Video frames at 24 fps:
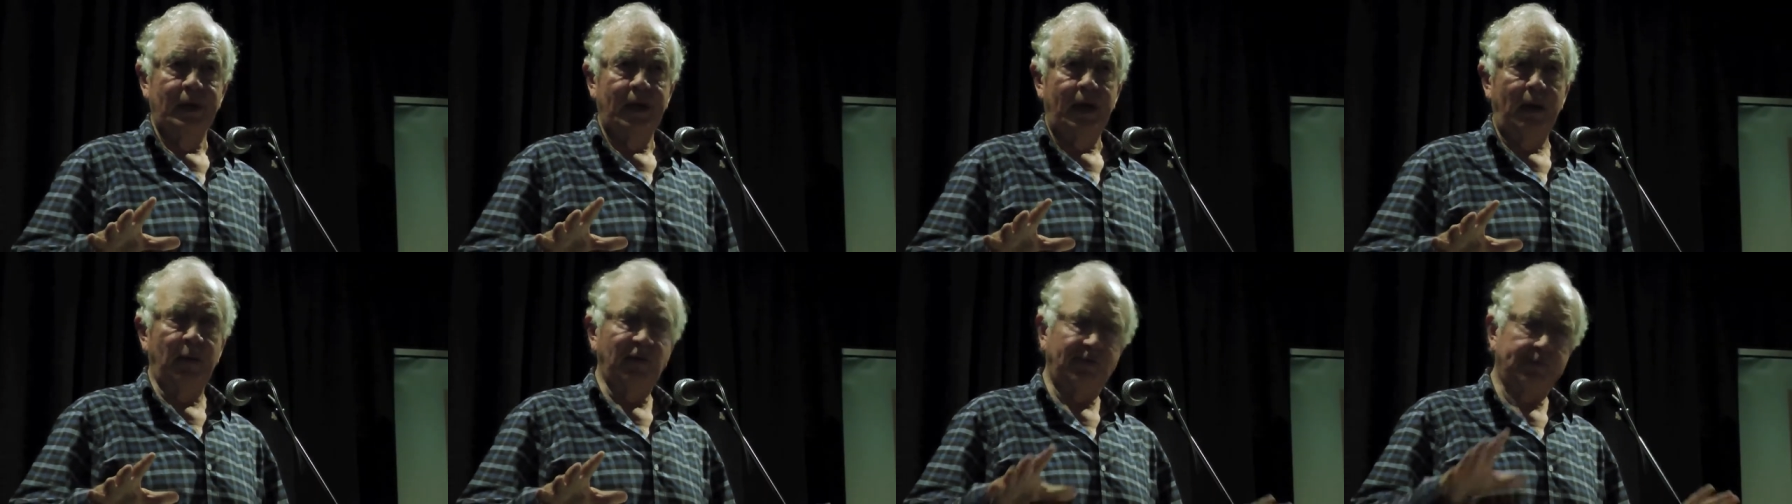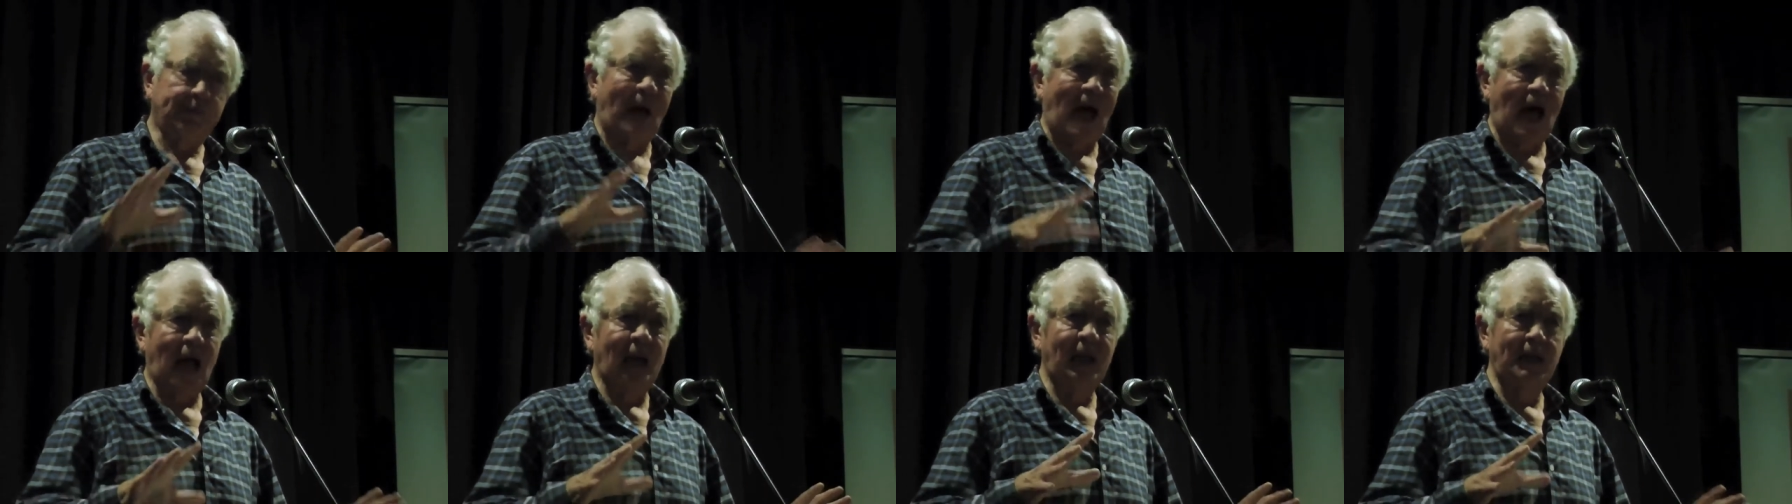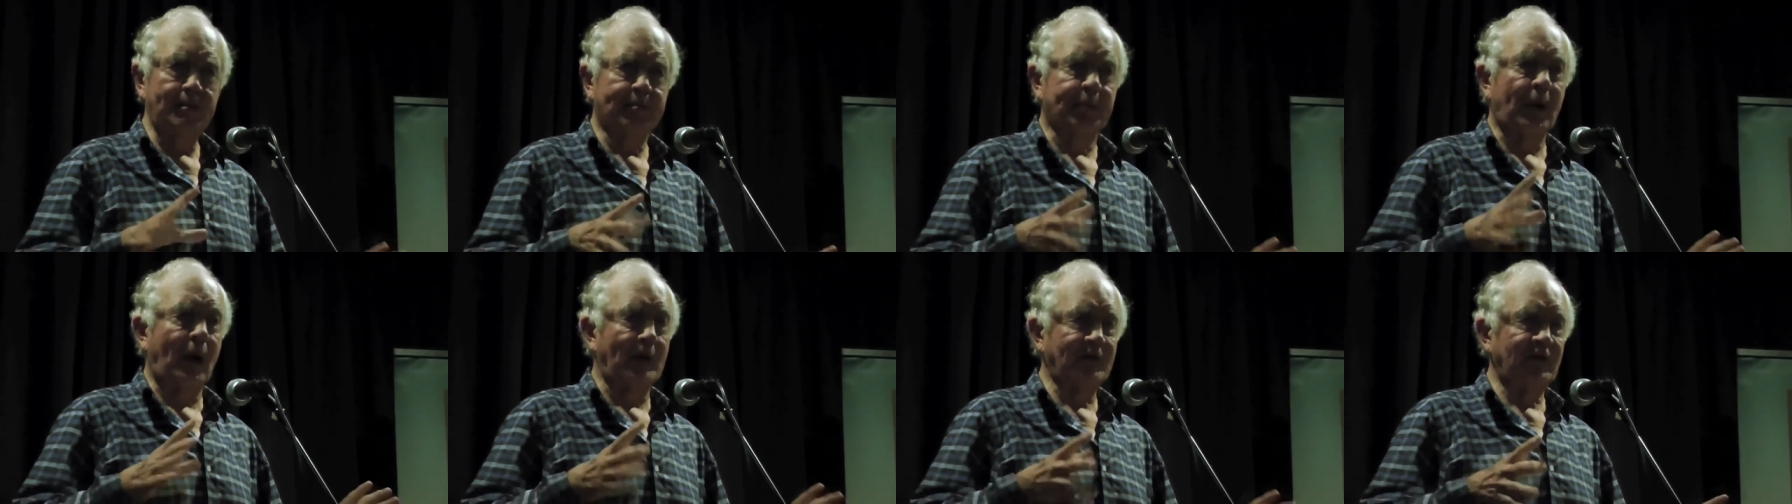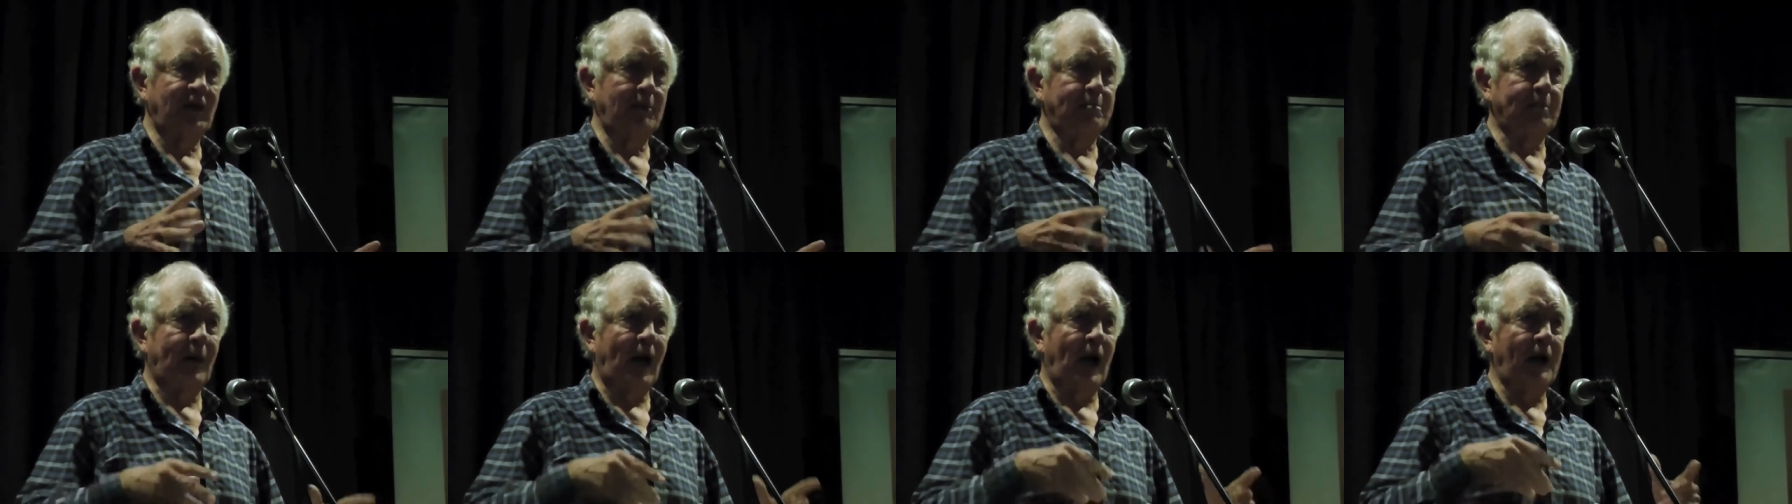It was partly
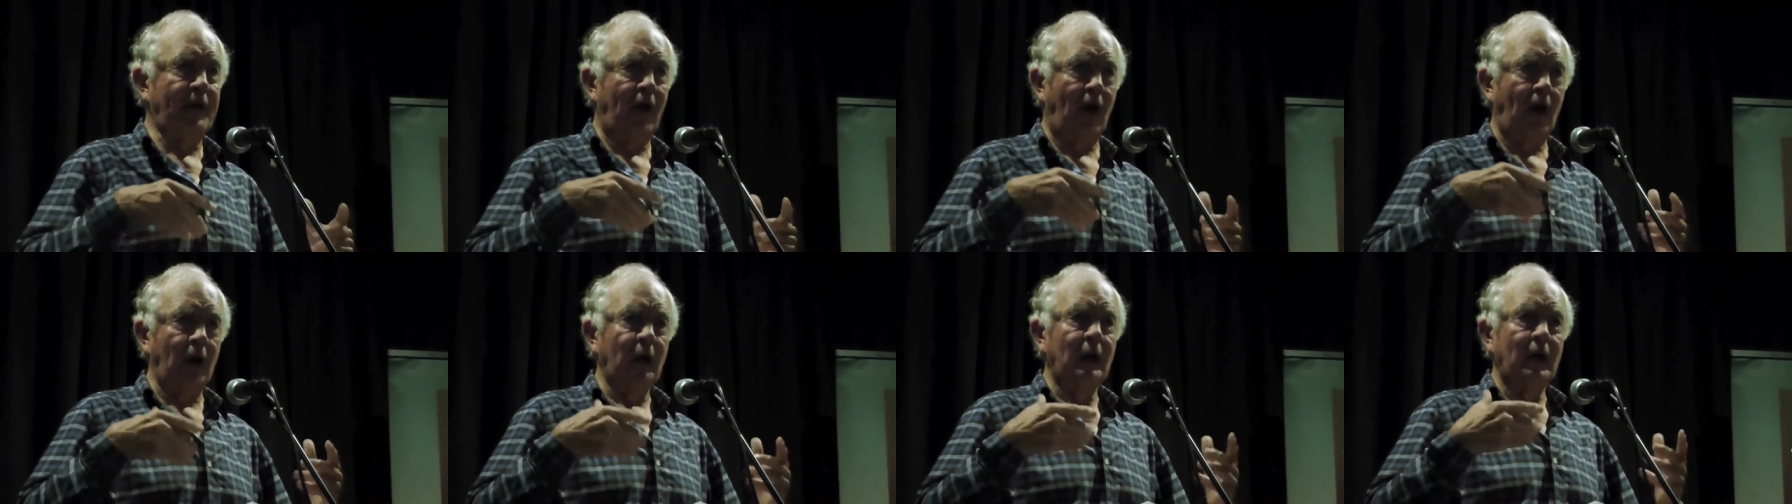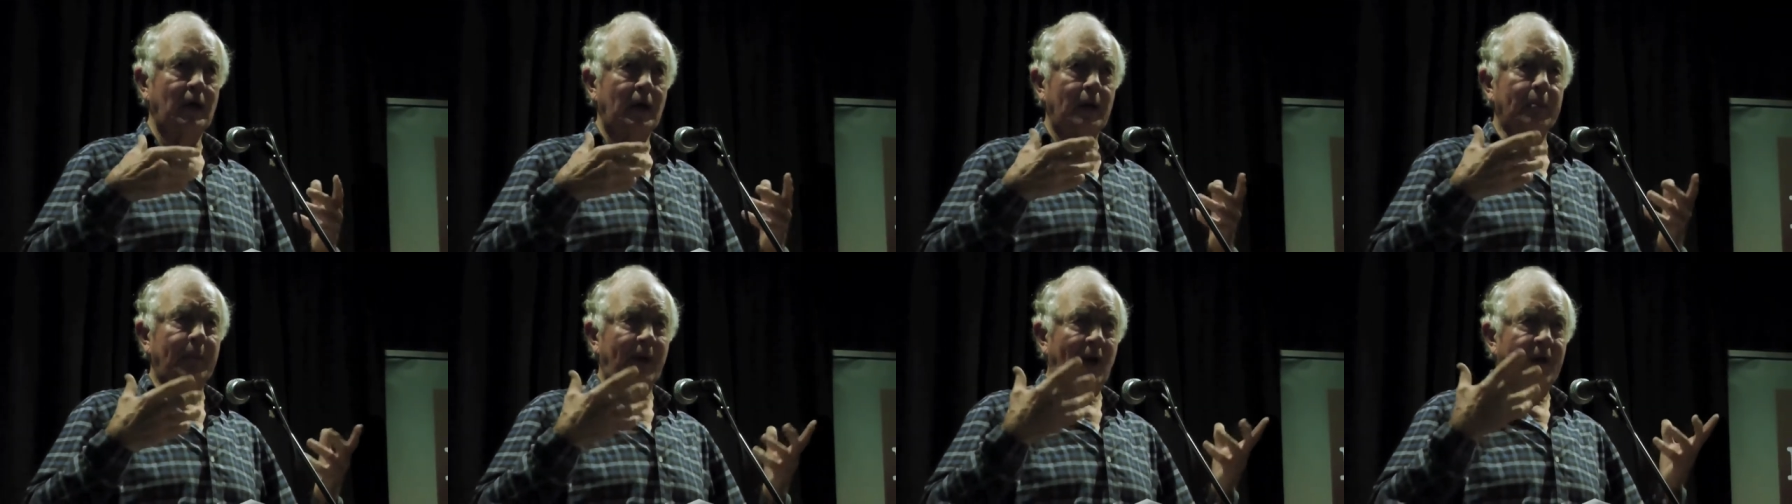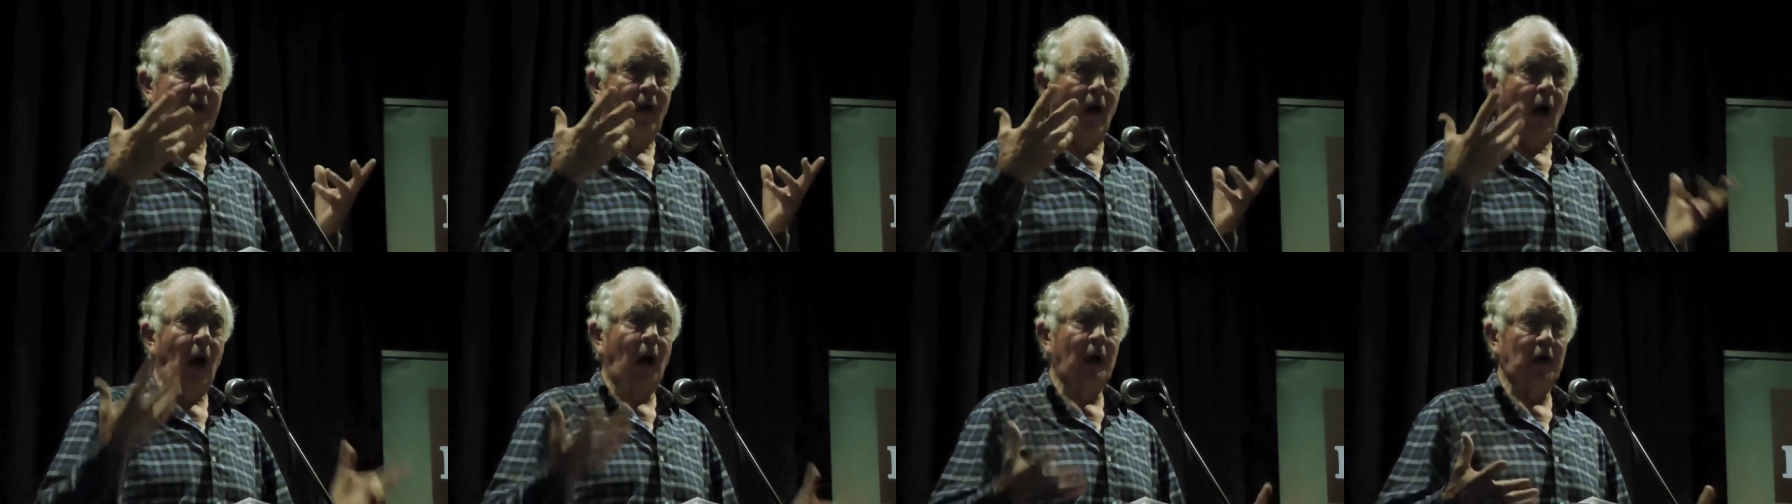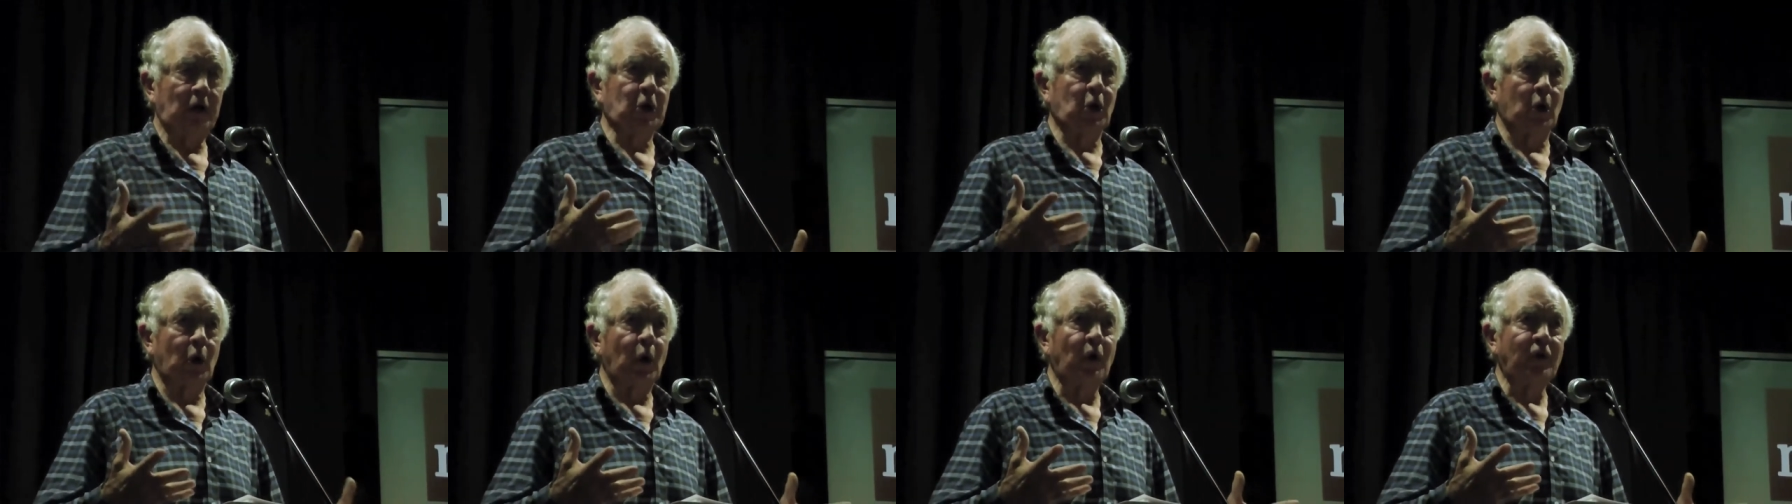prompted by the by the
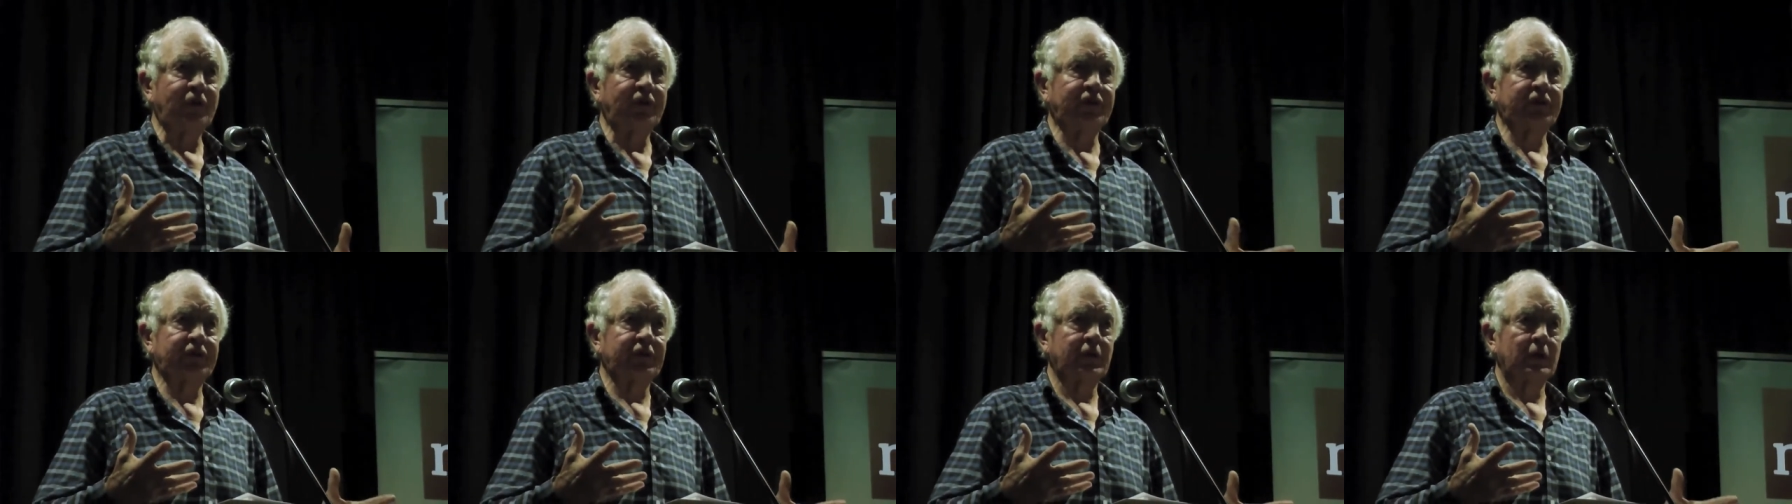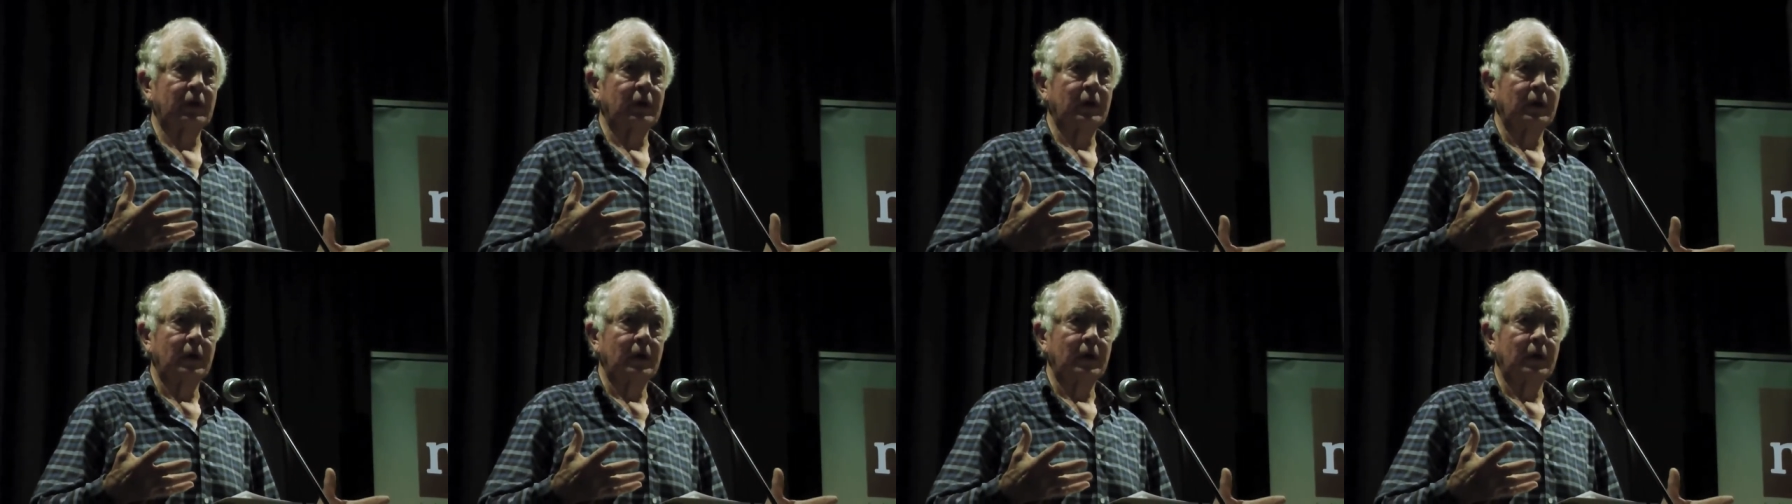Holocaust,